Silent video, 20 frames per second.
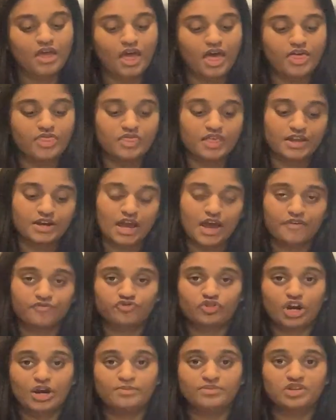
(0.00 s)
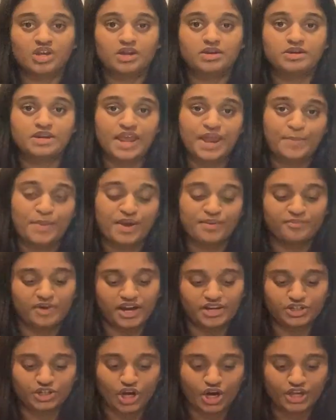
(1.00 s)
And then after I'm done naming
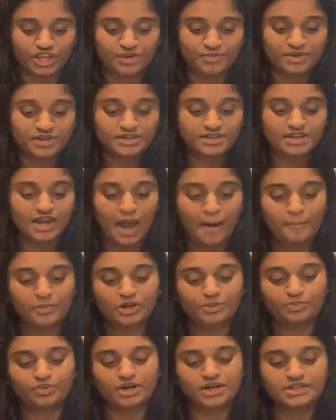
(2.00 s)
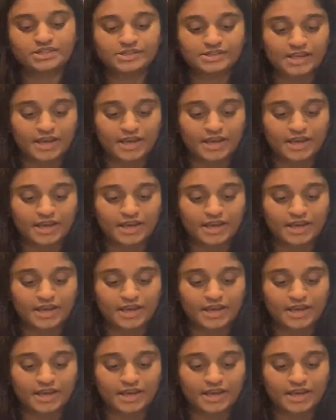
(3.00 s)
my document, I'm going to press